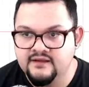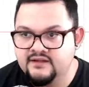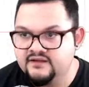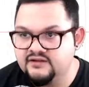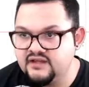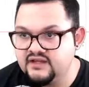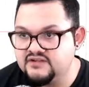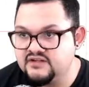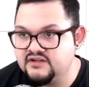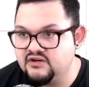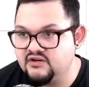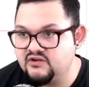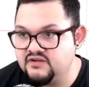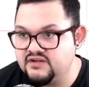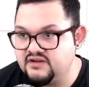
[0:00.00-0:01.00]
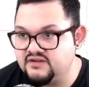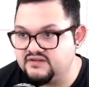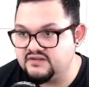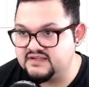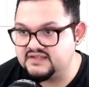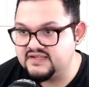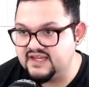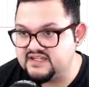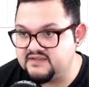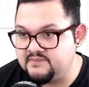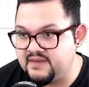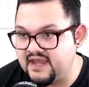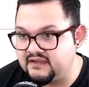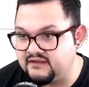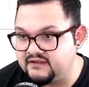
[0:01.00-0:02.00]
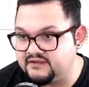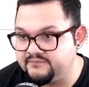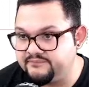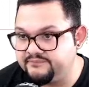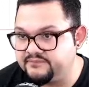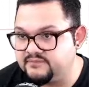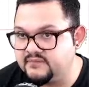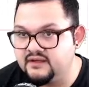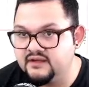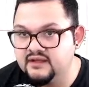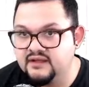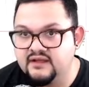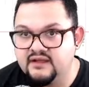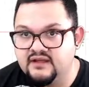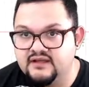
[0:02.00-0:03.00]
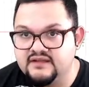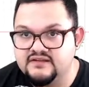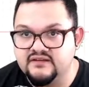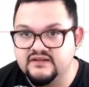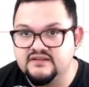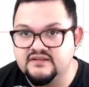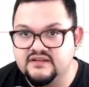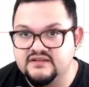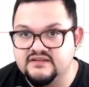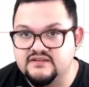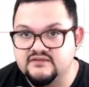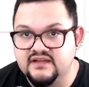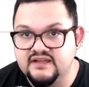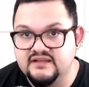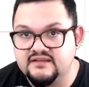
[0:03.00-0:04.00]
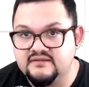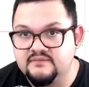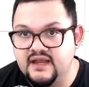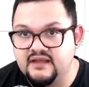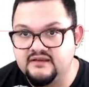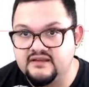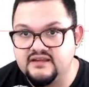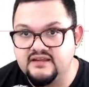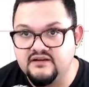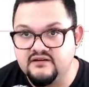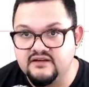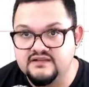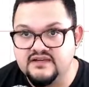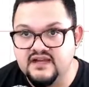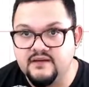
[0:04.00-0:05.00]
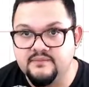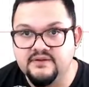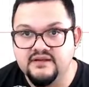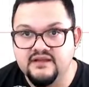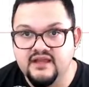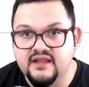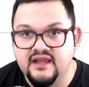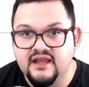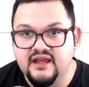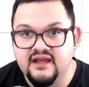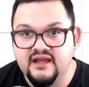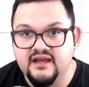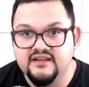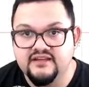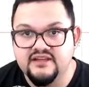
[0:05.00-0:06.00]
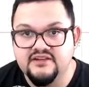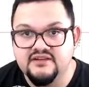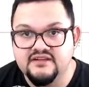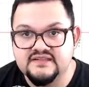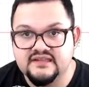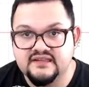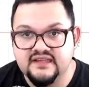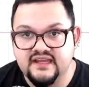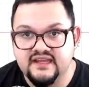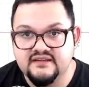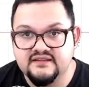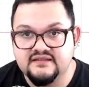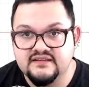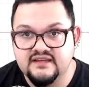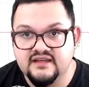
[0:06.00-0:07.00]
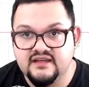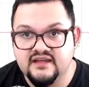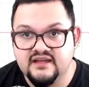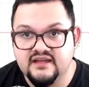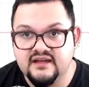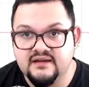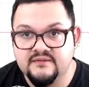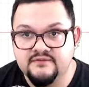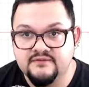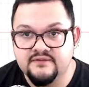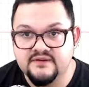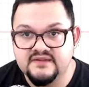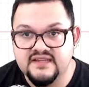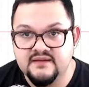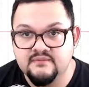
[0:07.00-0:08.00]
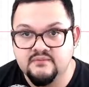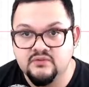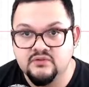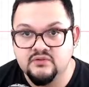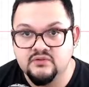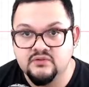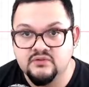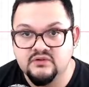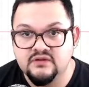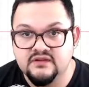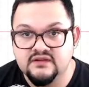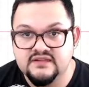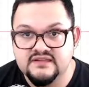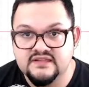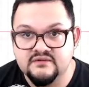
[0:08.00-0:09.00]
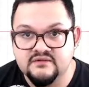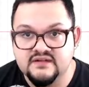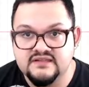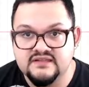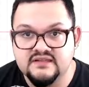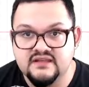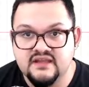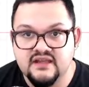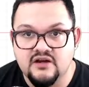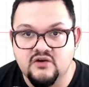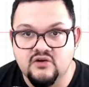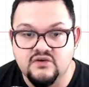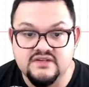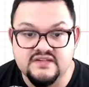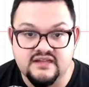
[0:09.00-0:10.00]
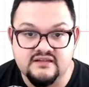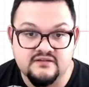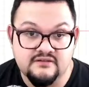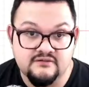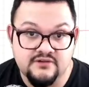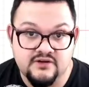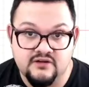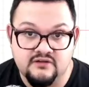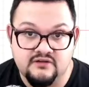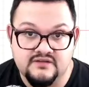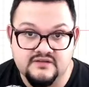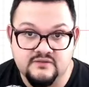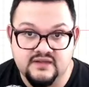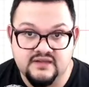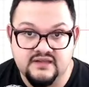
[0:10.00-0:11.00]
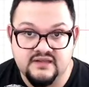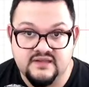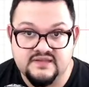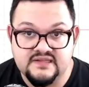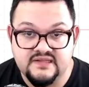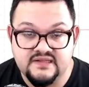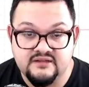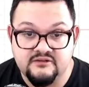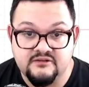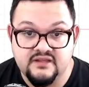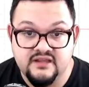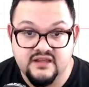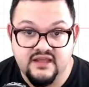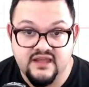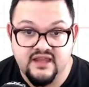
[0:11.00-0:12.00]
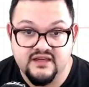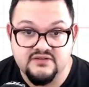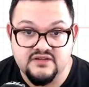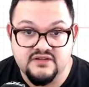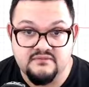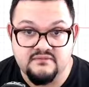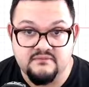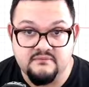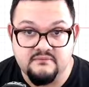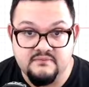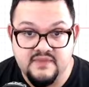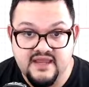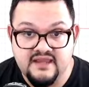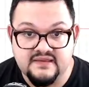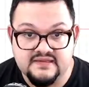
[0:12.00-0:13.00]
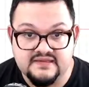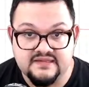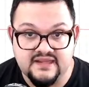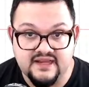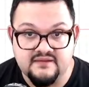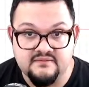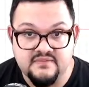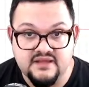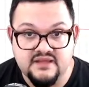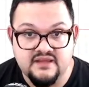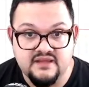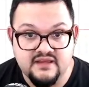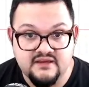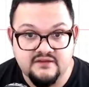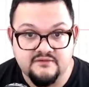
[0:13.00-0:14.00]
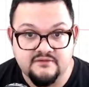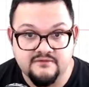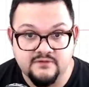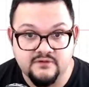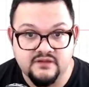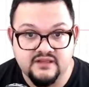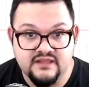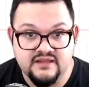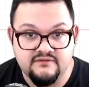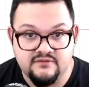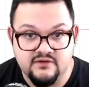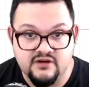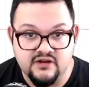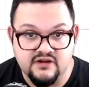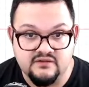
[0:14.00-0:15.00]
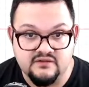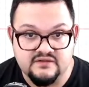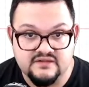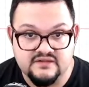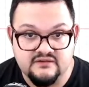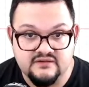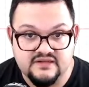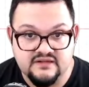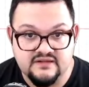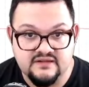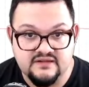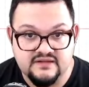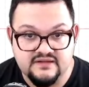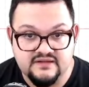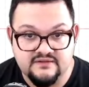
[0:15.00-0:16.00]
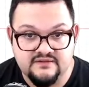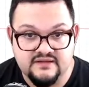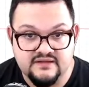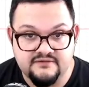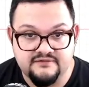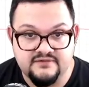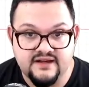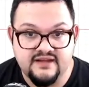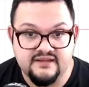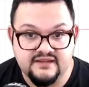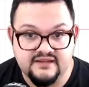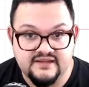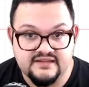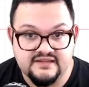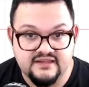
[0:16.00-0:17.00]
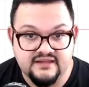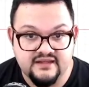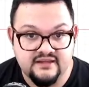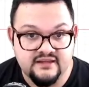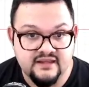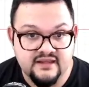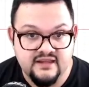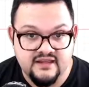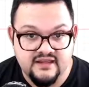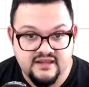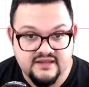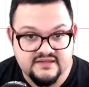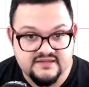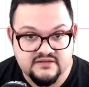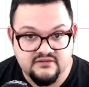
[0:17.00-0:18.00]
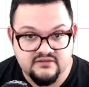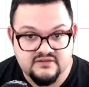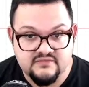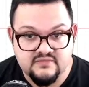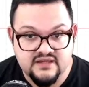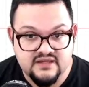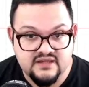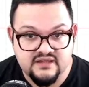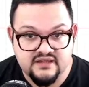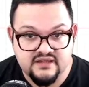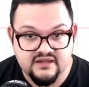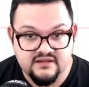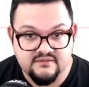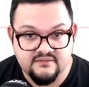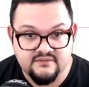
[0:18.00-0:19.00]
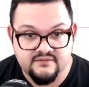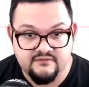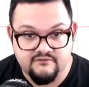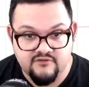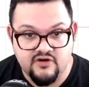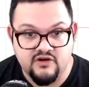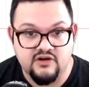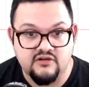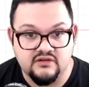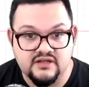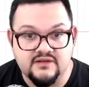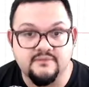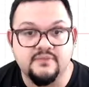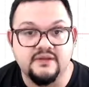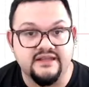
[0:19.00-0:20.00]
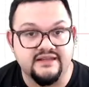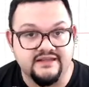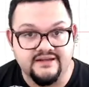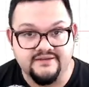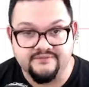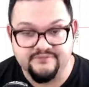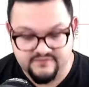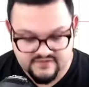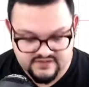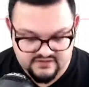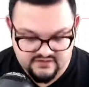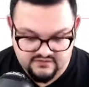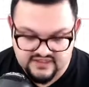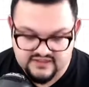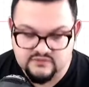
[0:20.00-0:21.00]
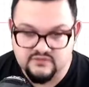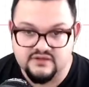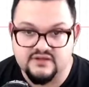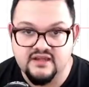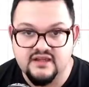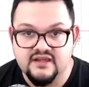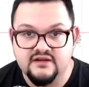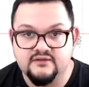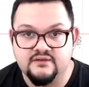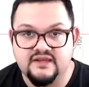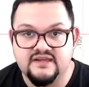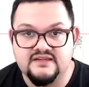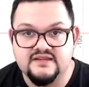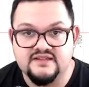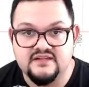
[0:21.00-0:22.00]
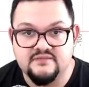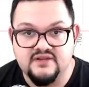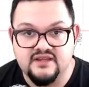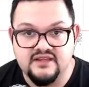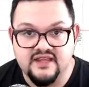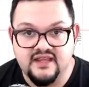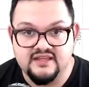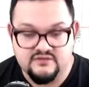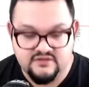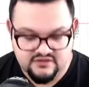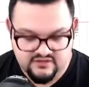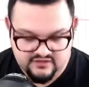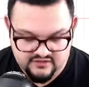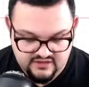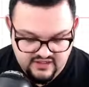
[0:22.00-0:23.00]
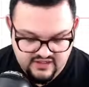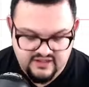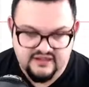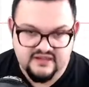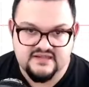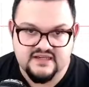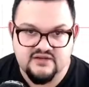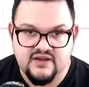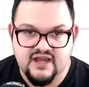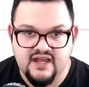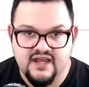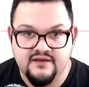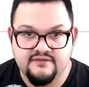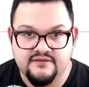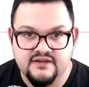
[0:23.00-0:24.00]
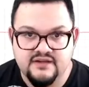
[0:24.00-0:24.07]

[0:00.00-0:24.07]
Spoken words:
you actually go here to the sketch palette, to the constraint palette here on top, and then you can select, for example, let's see, where is it? Horizontal, vertical. So what it does, it'll actually make this line be fully vertical. So it's going to definitely define that this line is going to be vertical completely. So that's one relationship you can add to another. Let's say you have